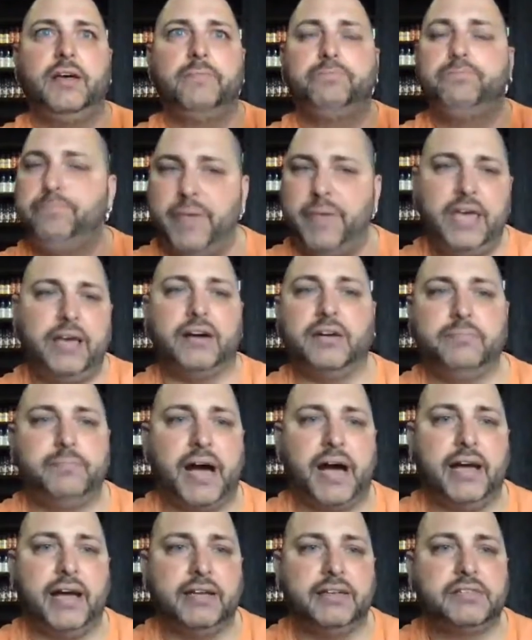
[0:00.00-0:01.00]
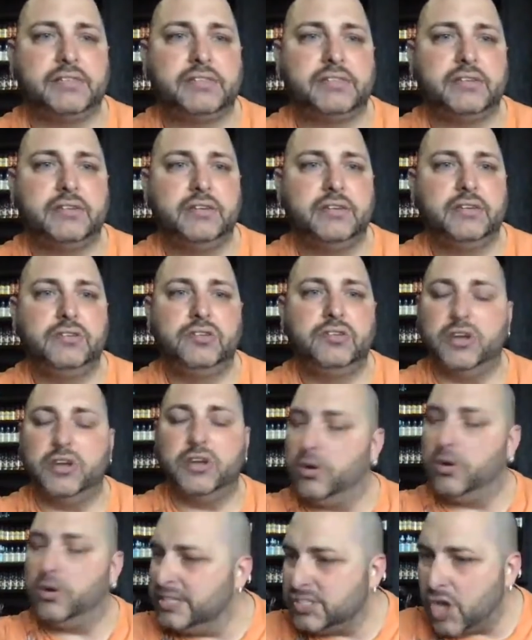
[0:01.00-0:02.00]
being unbiased. You
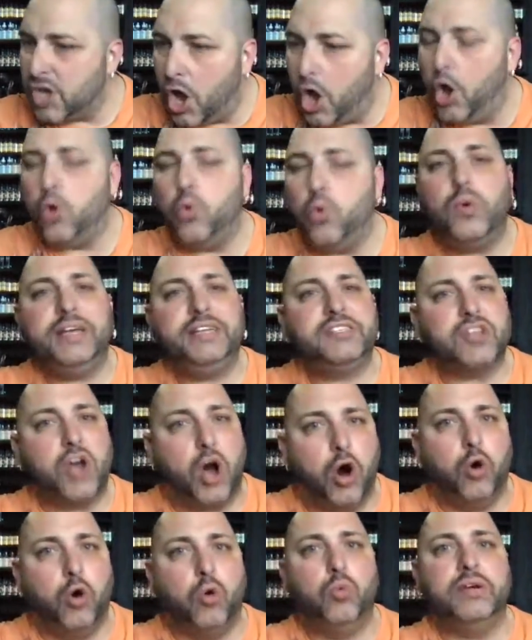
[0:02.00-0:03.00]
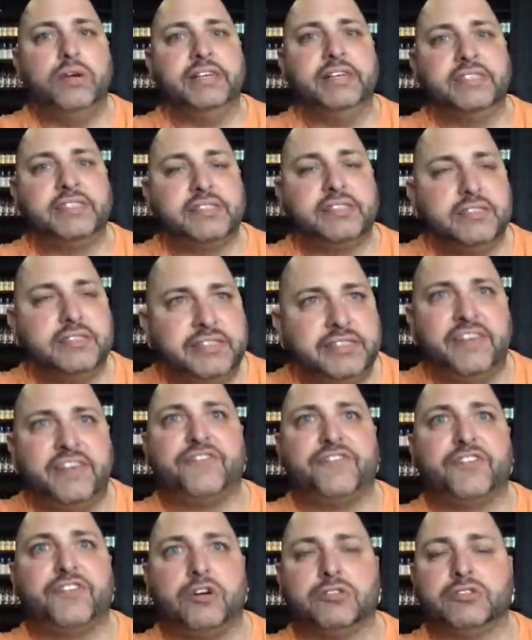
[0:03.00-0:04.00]
know, it's always, always
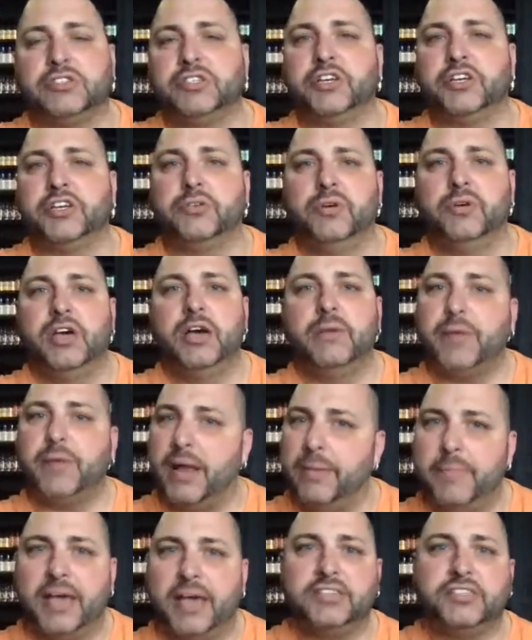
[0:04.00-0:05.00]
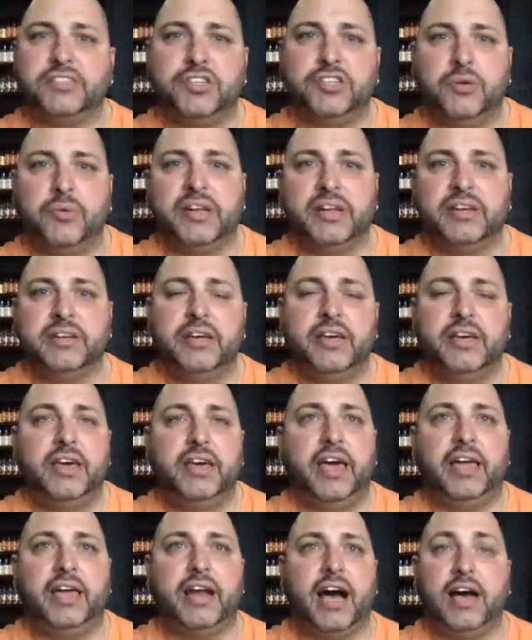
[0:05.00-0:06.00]
difficult to do, but I managed to do it,
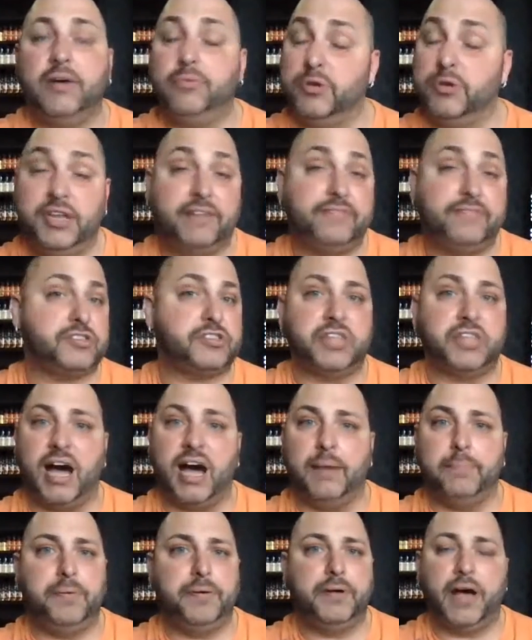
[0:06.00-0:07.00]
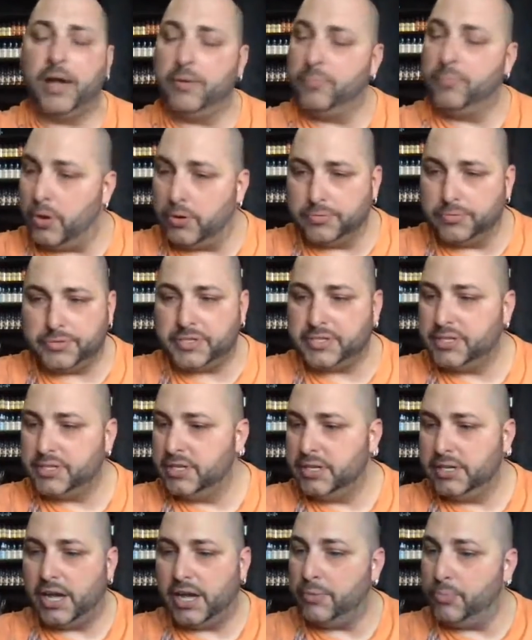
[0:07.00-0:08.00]
and I will never stop. I won't.
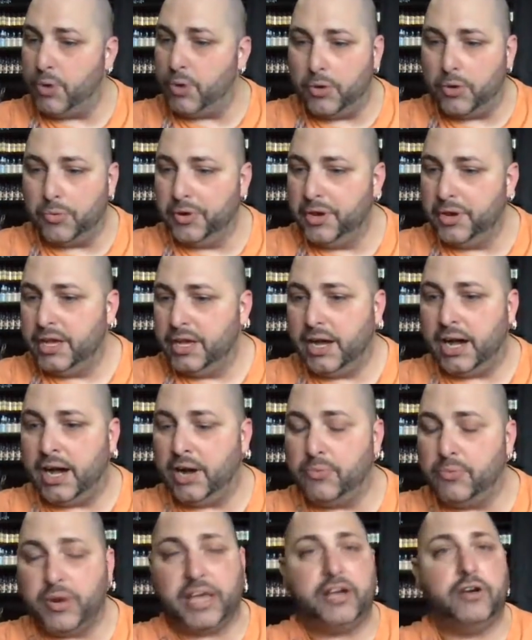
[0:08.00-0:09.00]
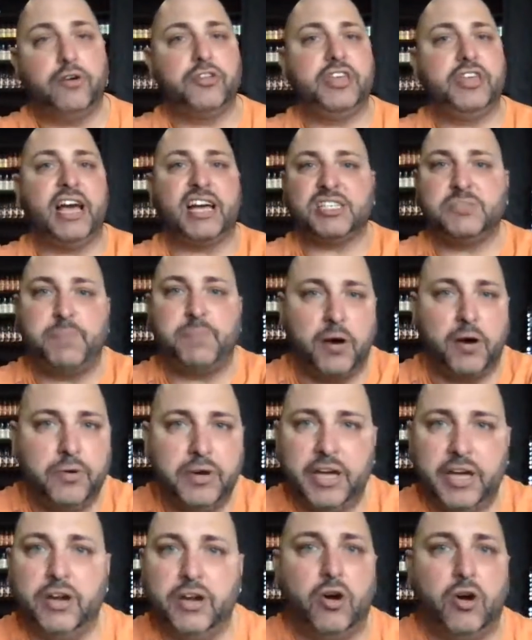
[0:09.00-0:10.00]
I won't. Uh, when I go to the expo
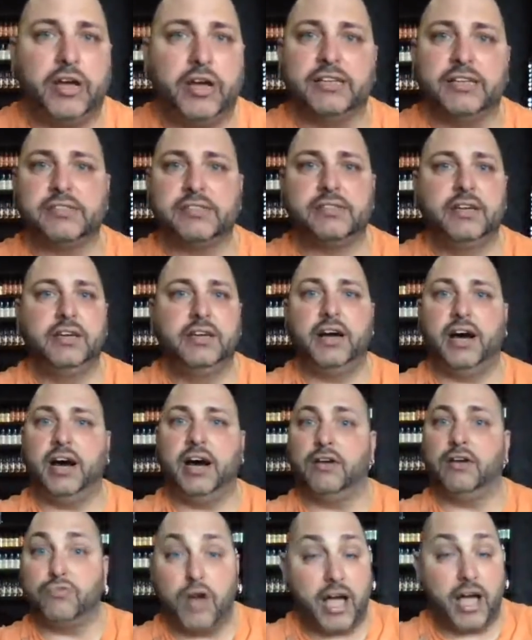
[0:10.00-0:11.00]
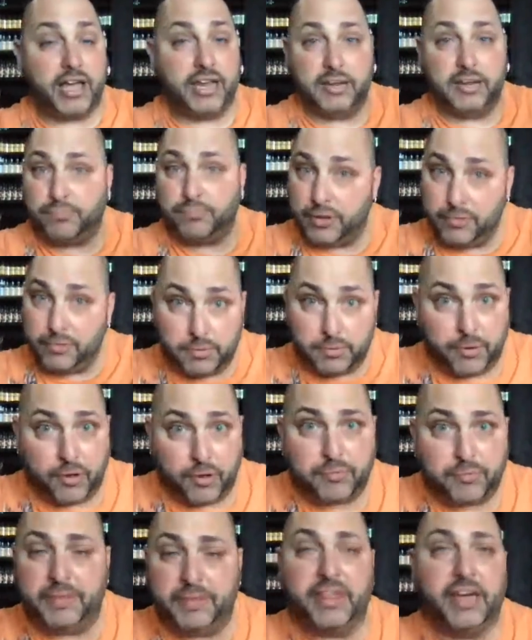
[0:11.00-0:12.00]
in August, uh, Ryan and Bree will
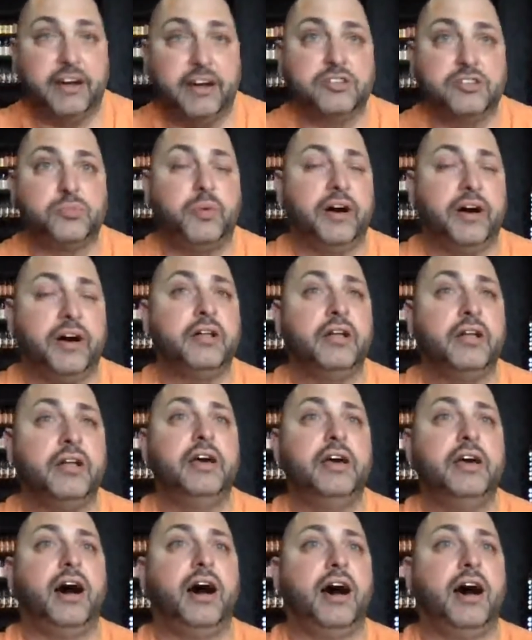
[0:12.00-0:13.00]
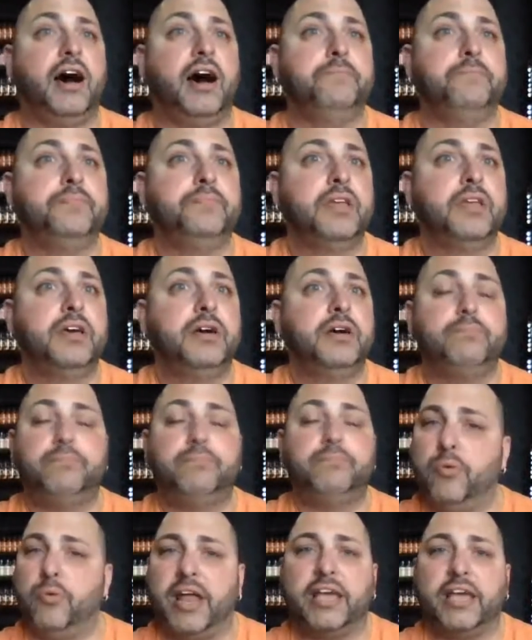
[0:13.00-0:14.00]
both be there as well. Um,
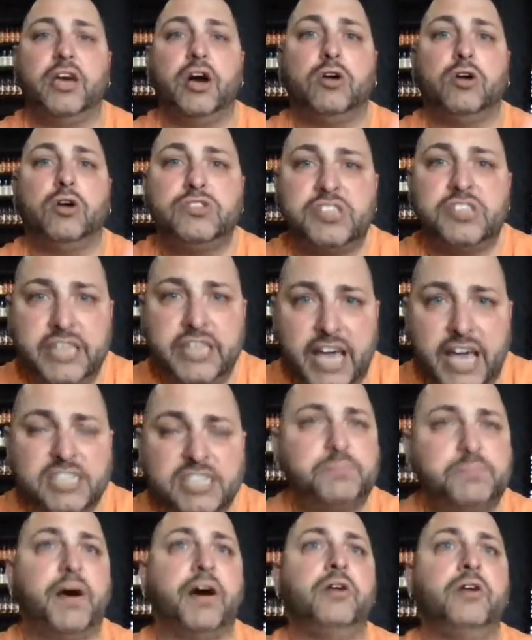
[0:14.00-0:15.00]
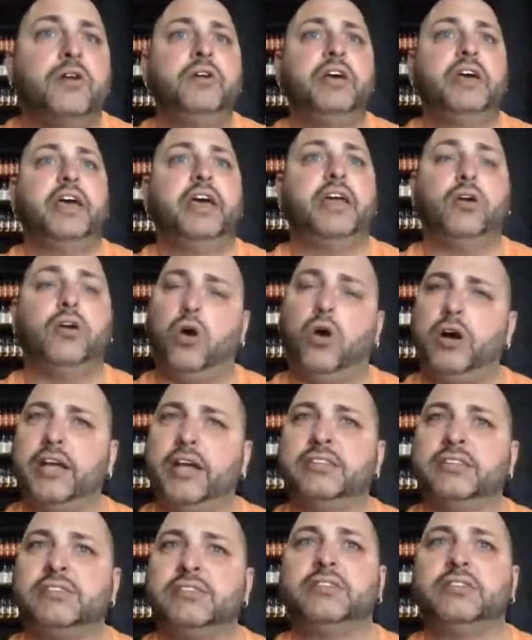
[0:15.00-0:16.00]
but when I go to the expo in
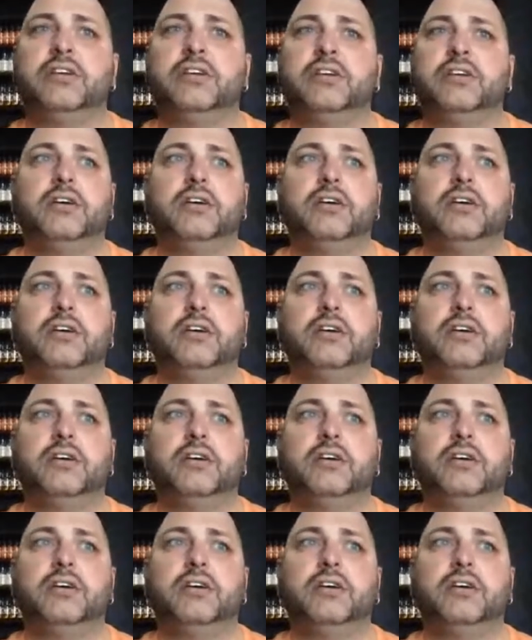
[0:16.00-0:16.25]
August,